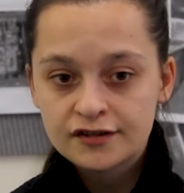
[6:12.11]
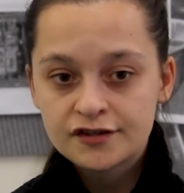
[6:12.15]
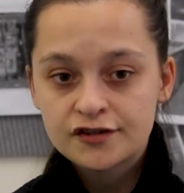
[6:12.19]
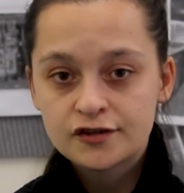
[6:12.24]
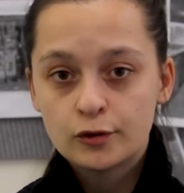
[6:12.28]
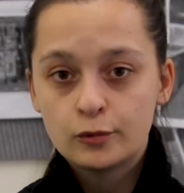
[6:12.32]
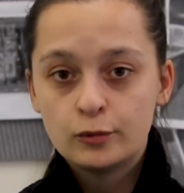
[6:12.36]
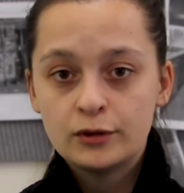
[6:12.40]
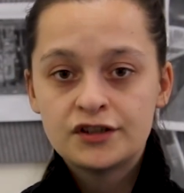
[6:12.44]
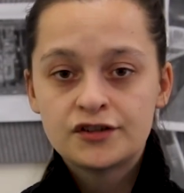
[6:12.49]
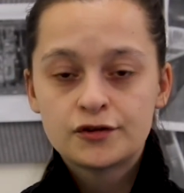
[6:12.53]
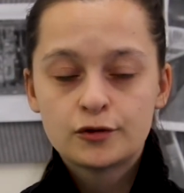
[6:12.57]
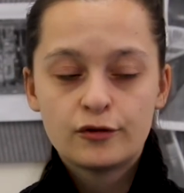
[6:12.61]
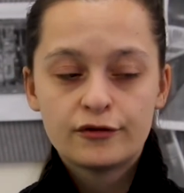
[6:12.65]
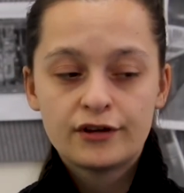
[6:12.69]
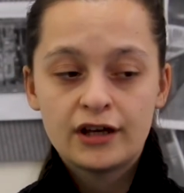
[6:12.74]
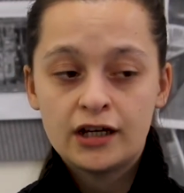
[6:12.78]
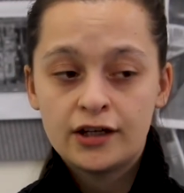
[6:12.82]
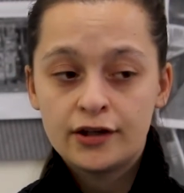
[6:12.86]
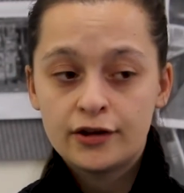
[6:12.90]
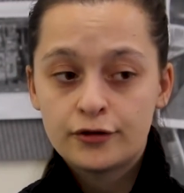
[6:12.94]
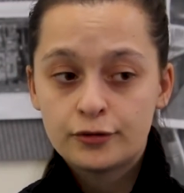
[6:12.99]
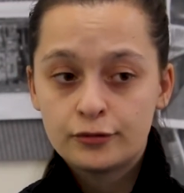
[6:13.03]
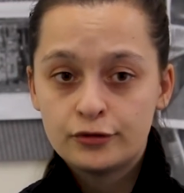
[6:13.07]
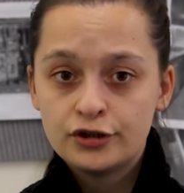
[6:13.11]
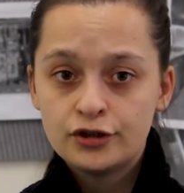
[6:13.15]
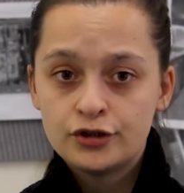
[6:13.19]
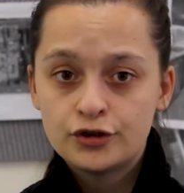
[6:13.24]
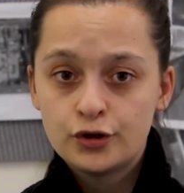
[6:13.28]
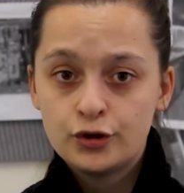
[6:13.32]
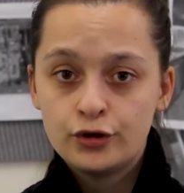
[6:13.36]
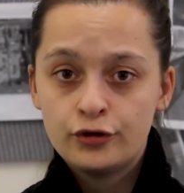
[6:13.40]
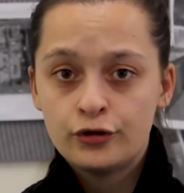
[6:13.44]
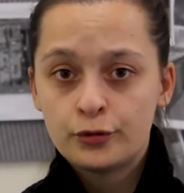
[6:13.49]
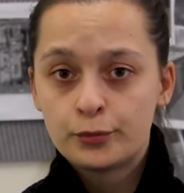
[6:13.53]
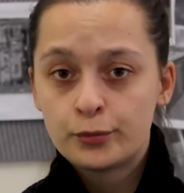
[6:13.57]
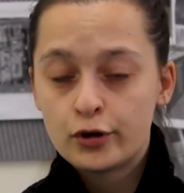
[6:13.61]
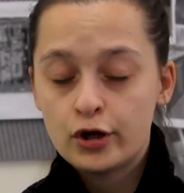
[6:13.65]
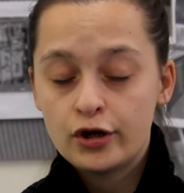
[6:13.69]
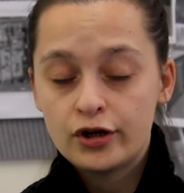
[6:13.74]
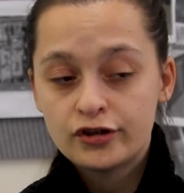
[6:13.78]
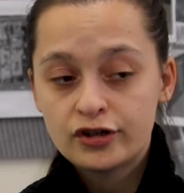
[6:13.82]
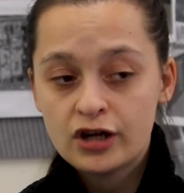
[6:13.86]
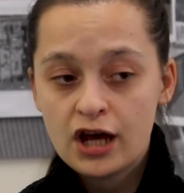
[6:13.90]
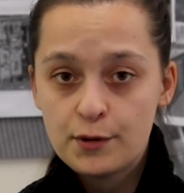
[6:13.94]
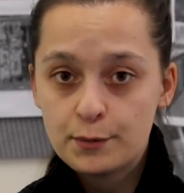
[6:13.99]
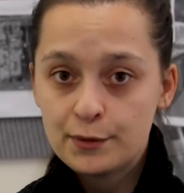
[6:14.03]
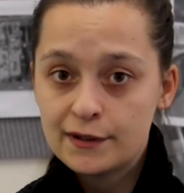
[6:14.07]
So we saw that through to the
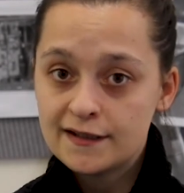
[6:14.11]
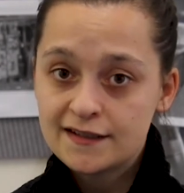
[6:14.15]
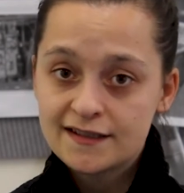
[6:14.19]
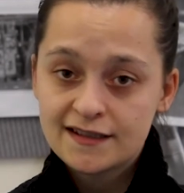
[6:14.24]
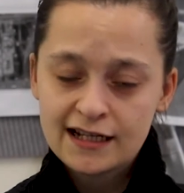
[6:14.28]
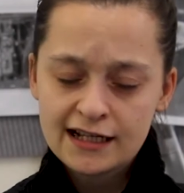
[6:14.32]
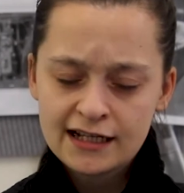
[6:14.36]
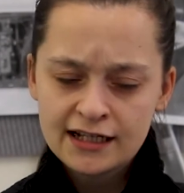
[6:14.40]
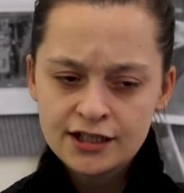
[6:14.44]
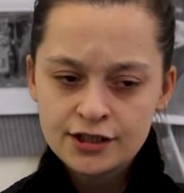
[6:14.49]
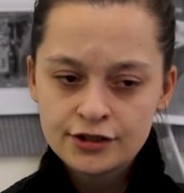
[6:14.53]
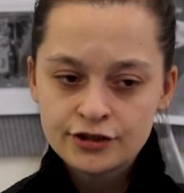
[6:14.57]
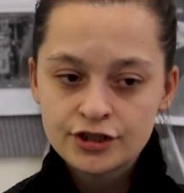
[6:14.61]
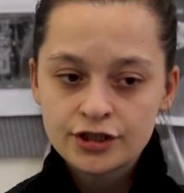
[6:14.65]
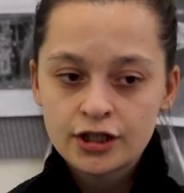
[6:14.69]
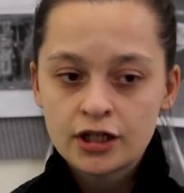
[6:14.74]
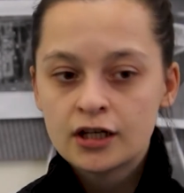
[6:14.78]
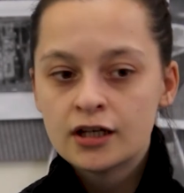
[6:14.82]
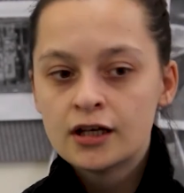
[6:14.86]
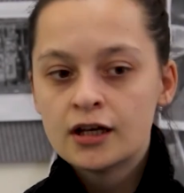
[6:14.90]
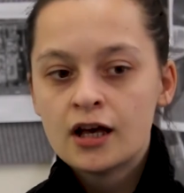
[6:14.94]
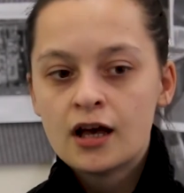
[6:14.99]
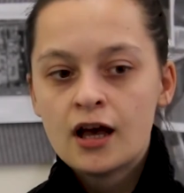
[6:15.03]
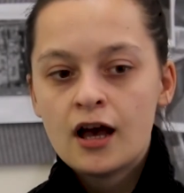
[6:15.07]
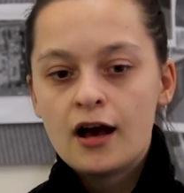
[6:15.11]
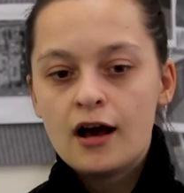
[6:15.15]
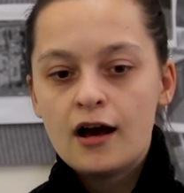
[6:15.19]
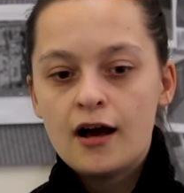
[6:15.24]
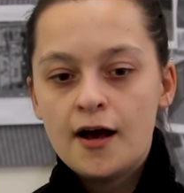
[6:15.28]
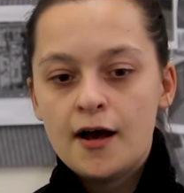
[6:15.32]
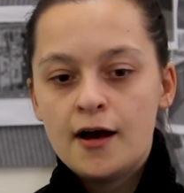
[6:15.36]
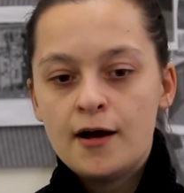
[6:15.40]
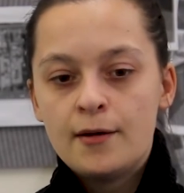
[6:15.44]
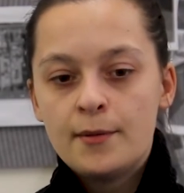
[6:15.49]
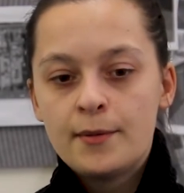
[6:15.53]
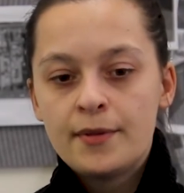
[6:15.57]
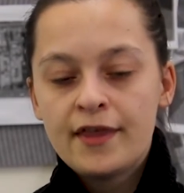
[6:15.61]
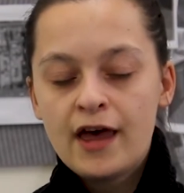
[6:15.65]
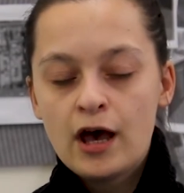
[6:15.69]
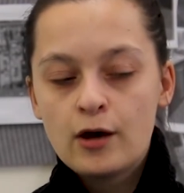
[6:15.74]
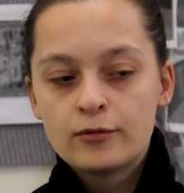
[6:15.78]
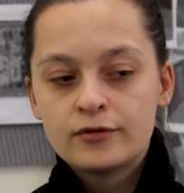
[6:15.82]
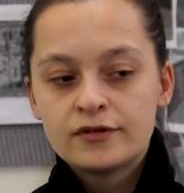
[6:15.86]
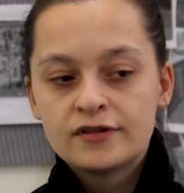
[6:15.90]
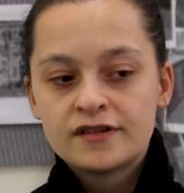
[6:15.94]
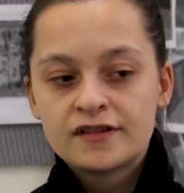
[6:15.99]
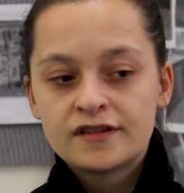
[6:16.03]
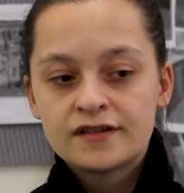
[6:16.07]
prototyping stage. That
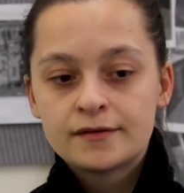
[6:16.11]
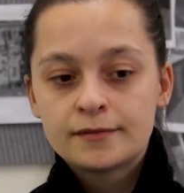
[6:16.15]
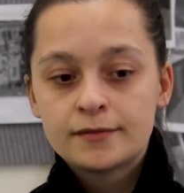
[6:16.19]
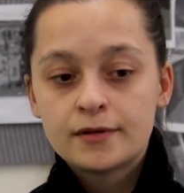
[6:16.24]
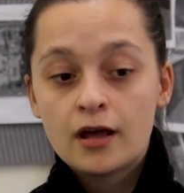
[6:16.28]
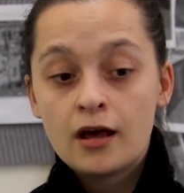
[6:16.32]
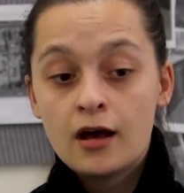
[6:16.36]
was